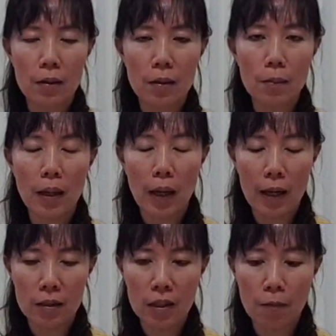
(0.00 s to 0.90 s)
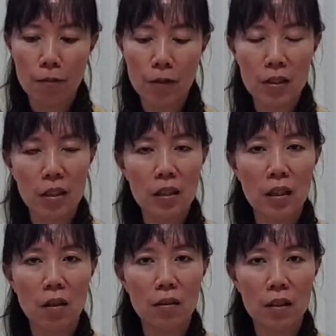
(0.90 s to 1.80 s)
you may have some physical
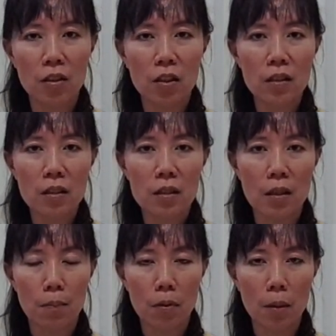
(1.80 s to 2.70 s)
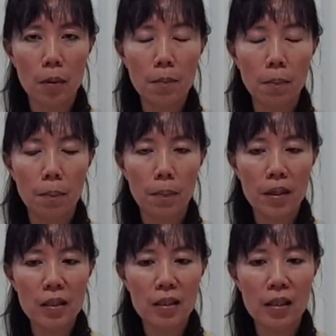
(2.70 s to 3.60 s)
condition, some problem,
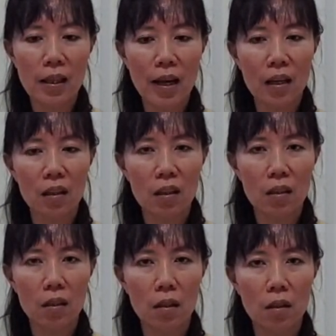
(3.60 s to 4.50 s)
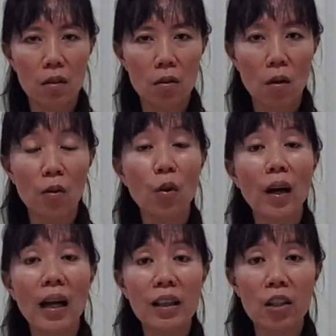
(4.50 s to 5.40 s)
please let your
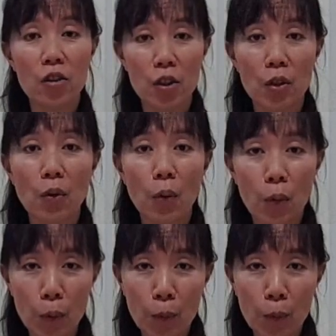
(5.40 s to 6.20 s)
yoga teacher know.